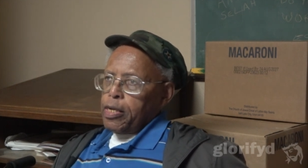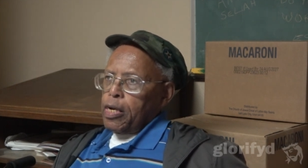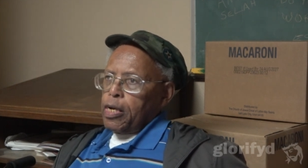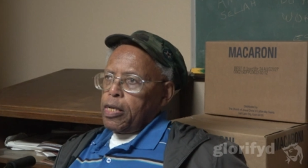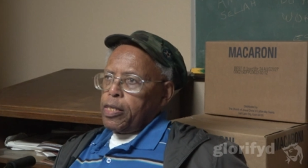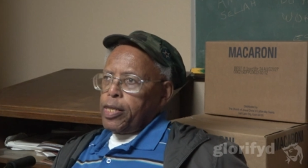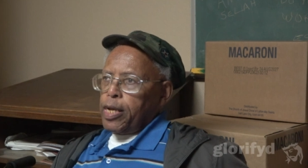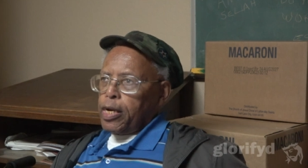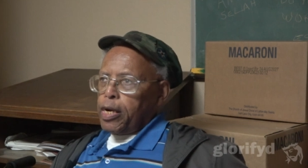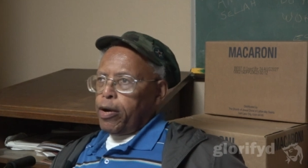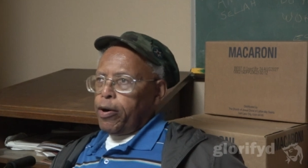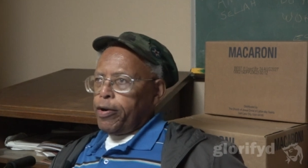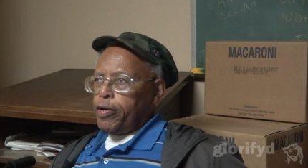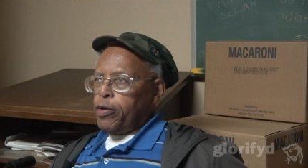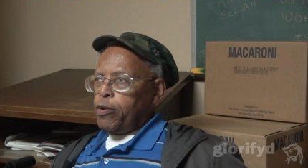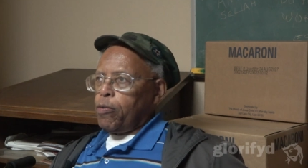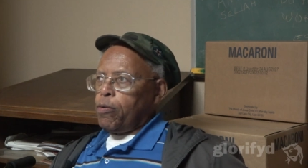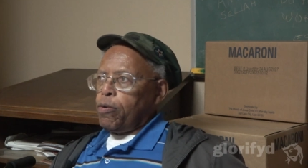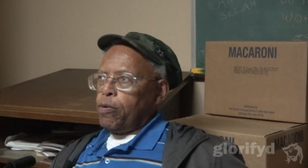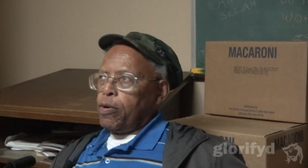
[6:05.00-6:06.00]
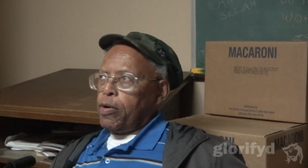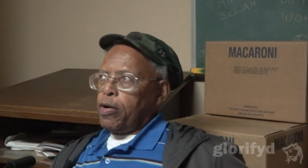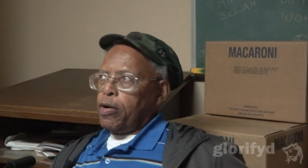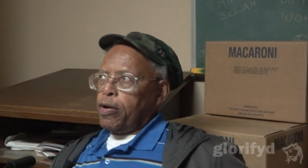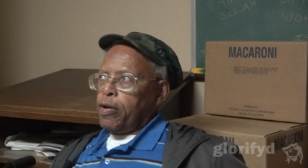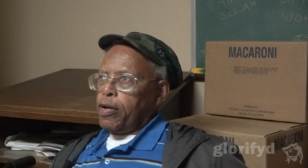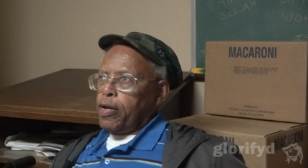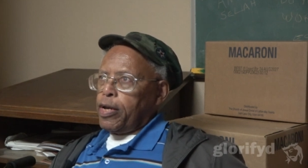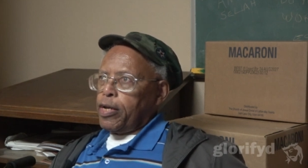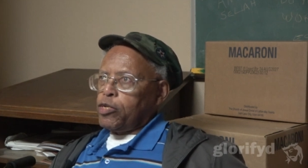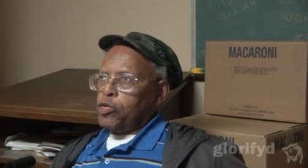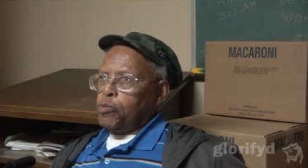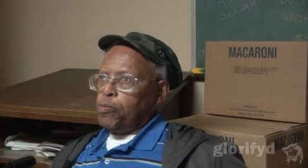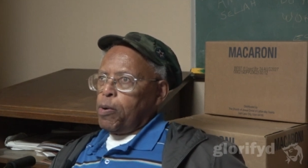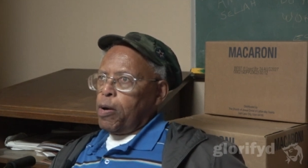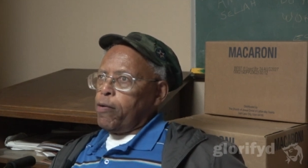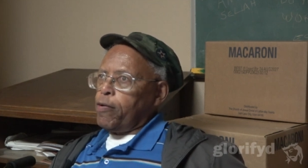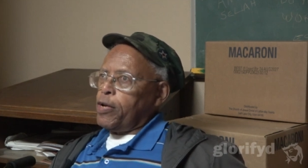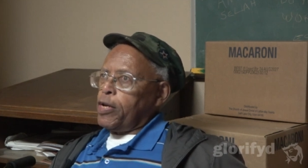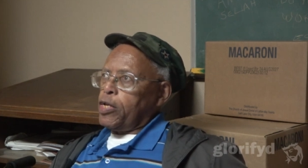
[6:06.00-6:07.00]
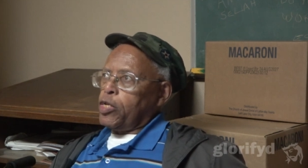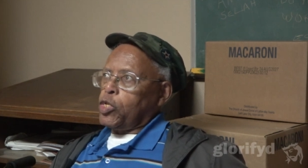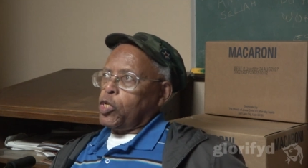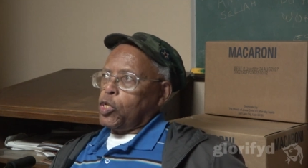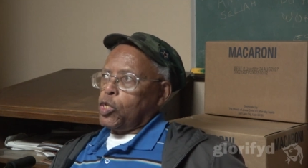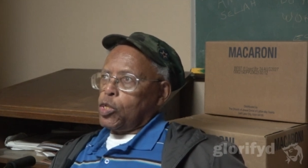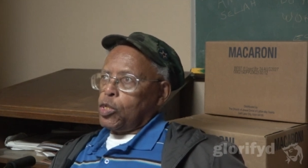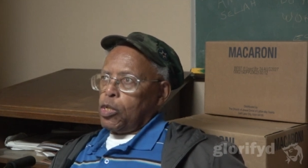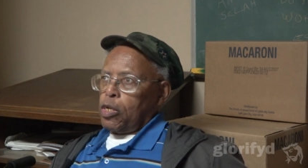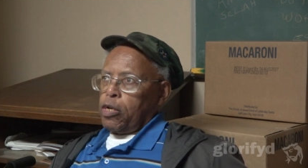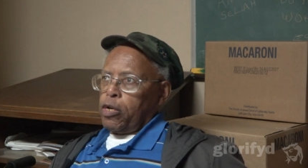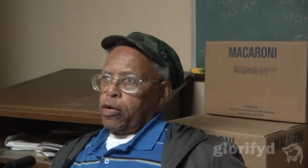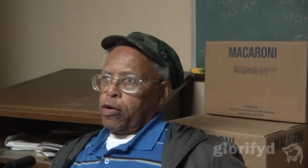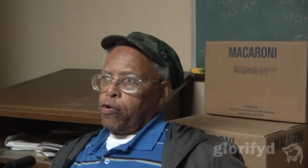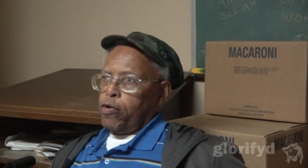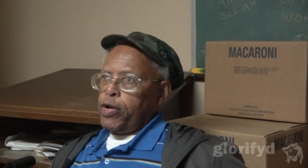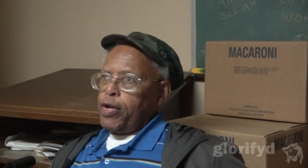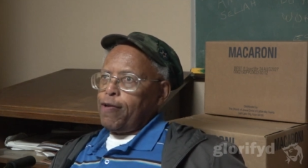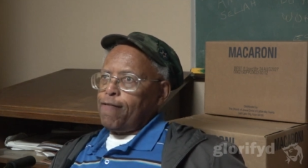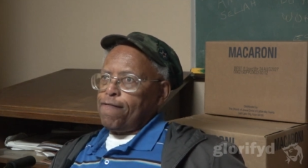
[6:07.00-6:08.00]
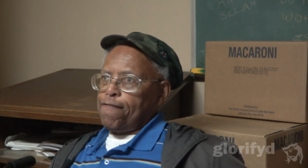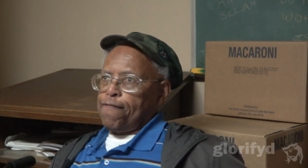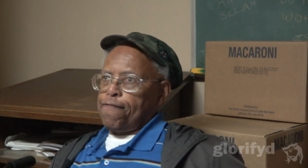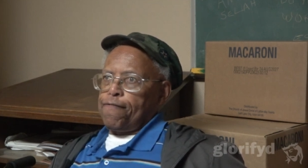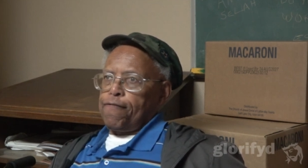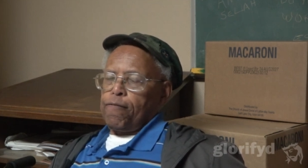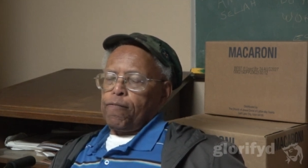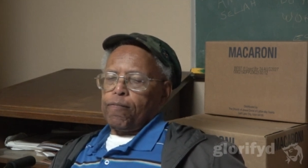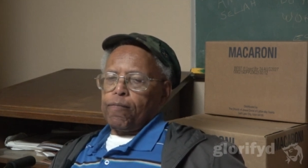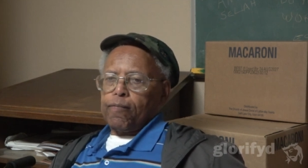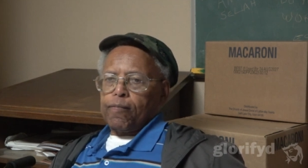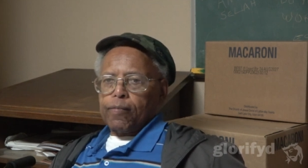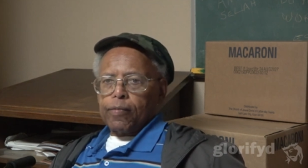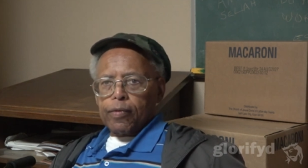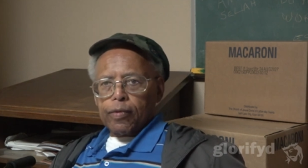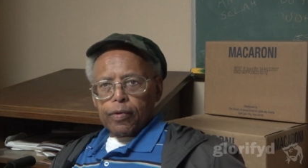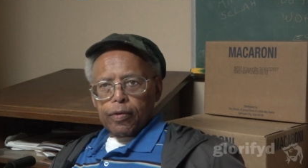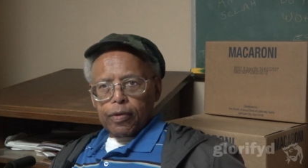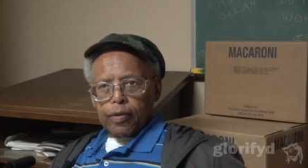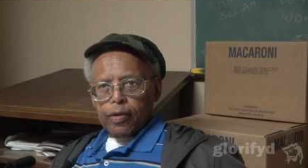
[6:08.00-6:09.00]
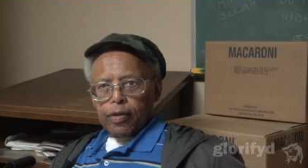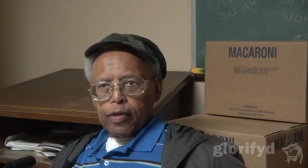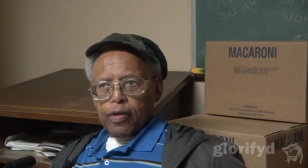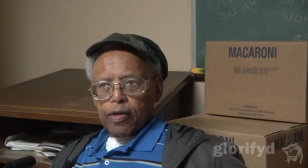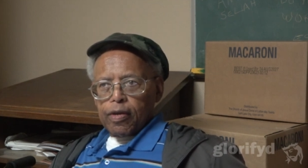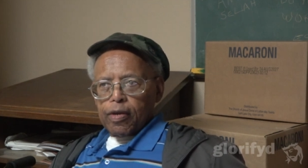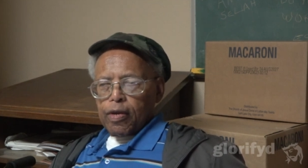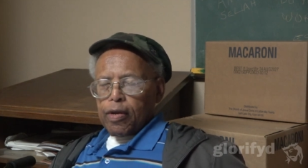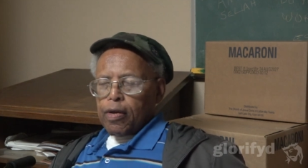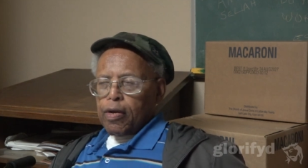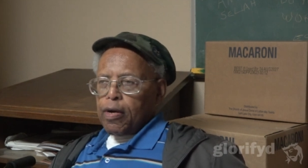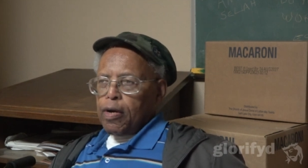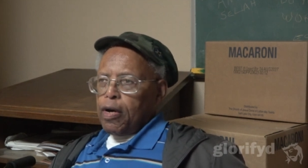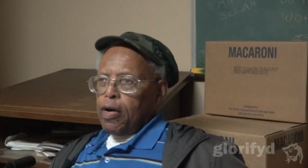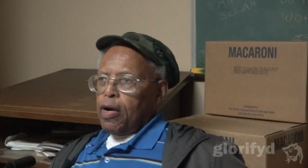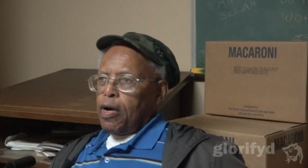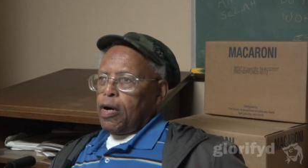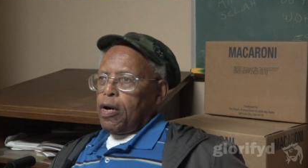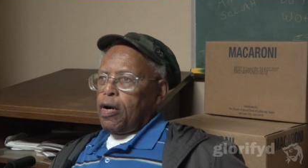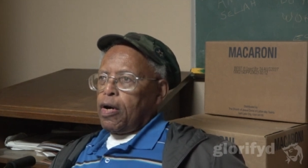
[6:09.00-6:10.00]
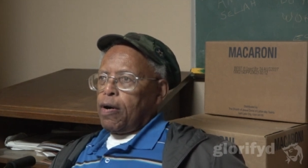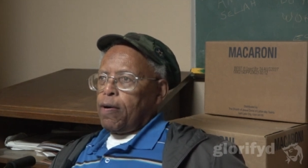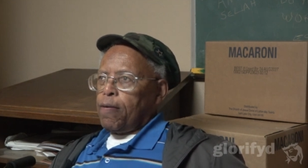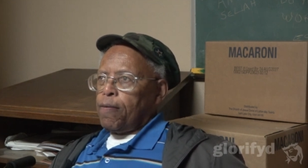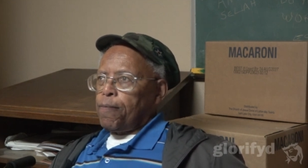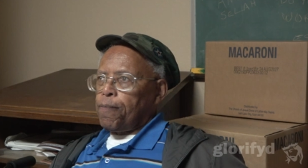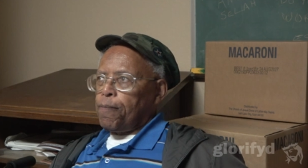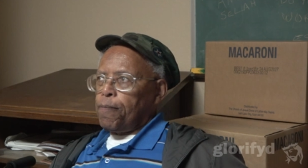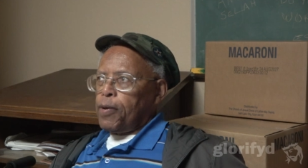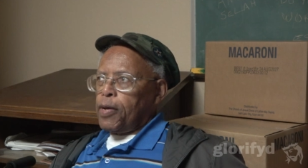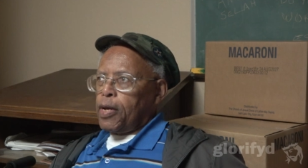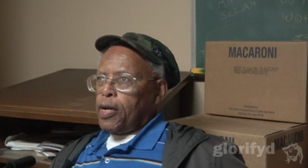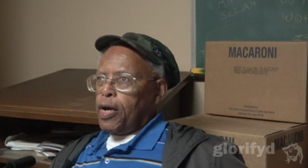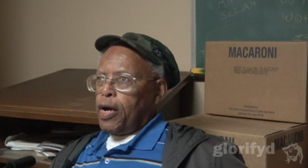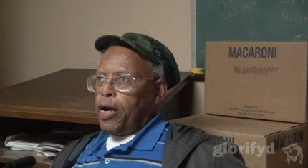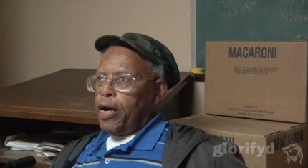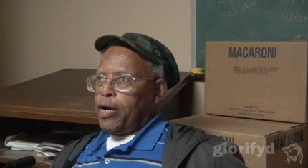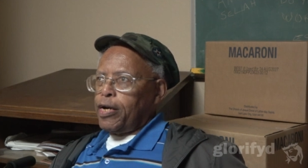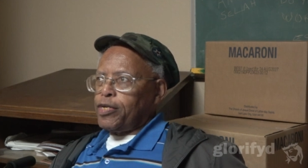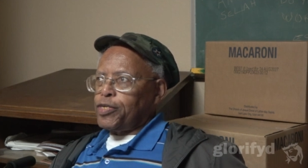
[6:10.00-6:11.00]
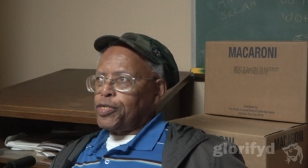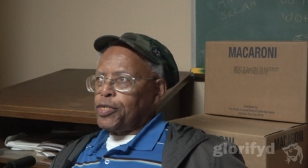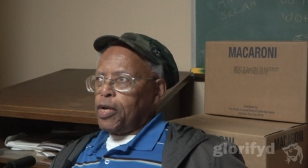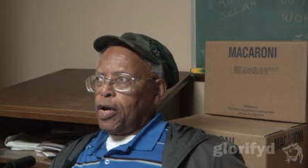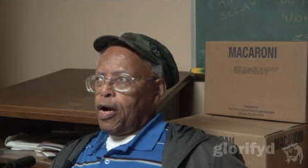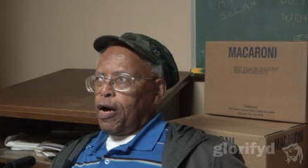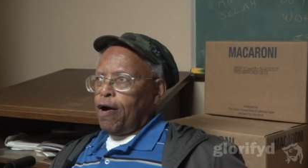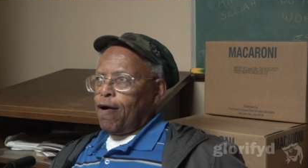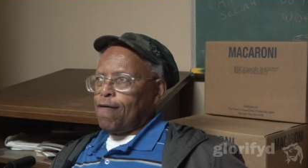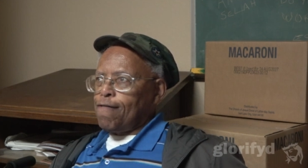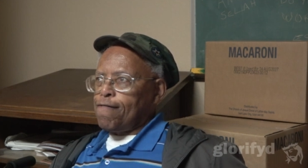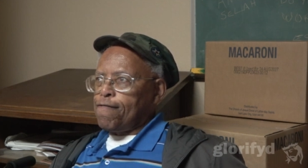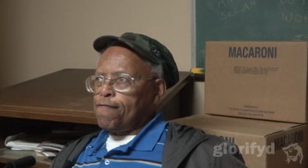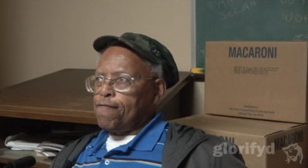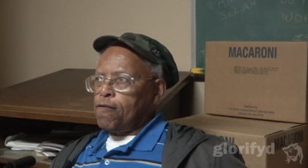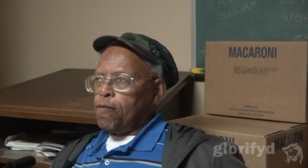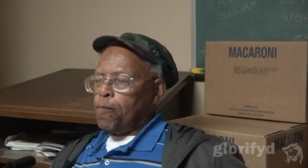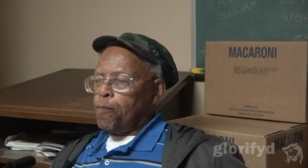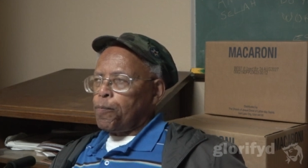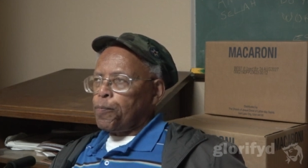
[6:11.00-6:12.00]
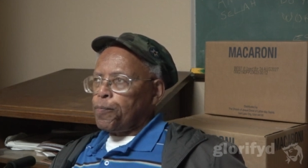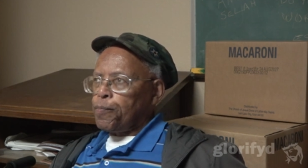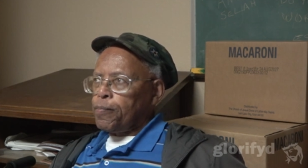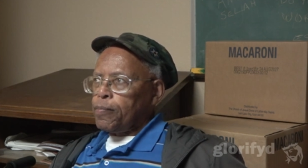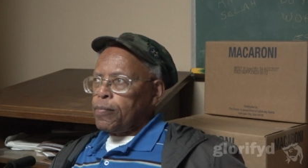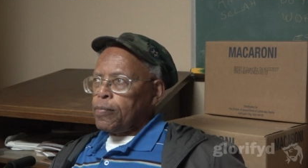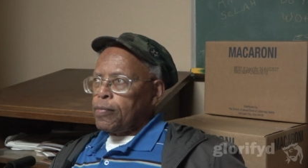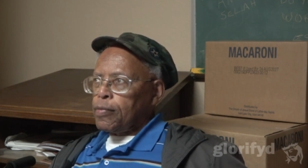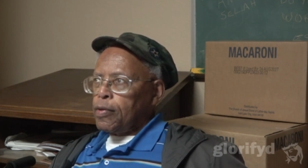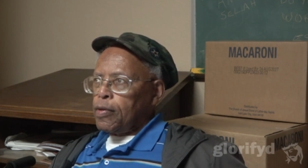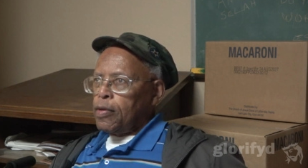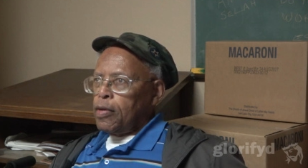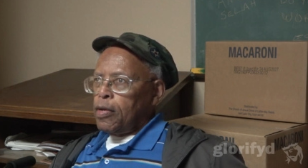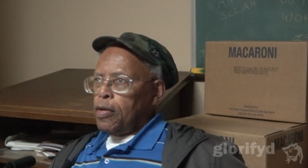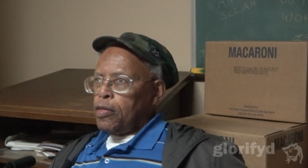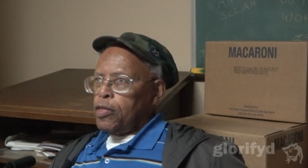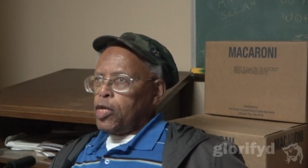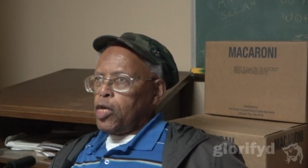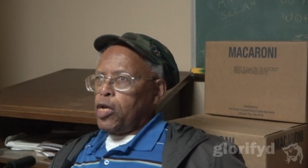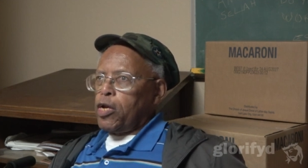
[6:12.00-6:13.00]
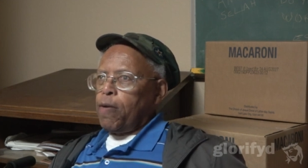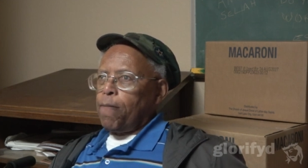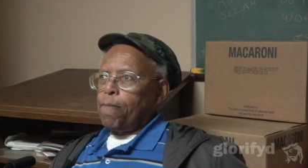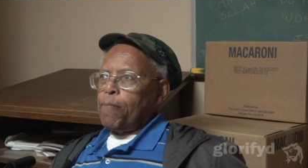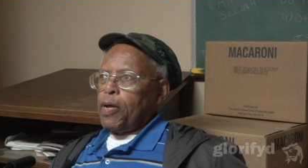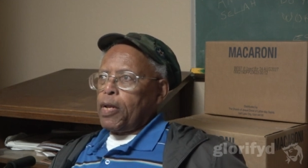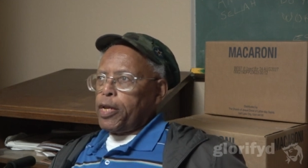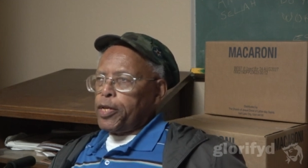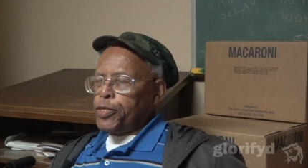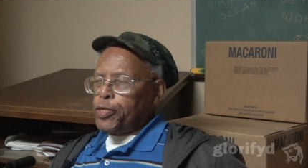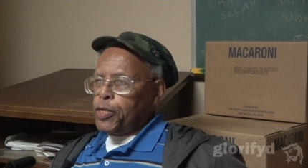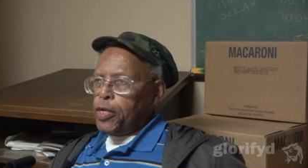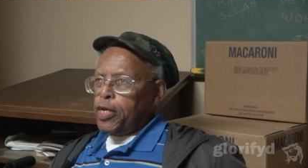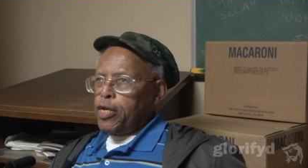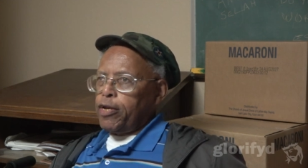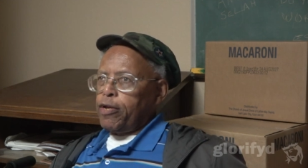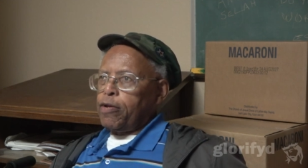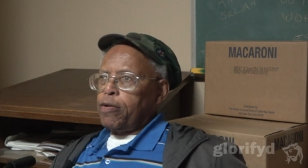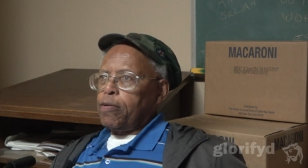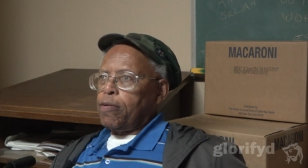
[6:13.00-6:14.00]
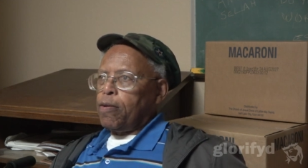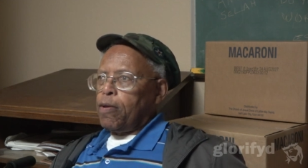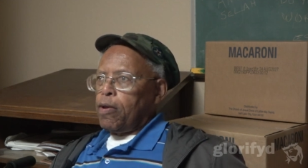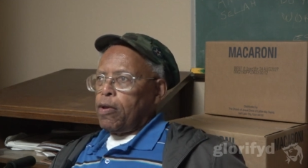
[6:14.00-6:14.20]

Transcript: uh, they're going to uh, experience uh, grief. Sure. Uh, because of the inability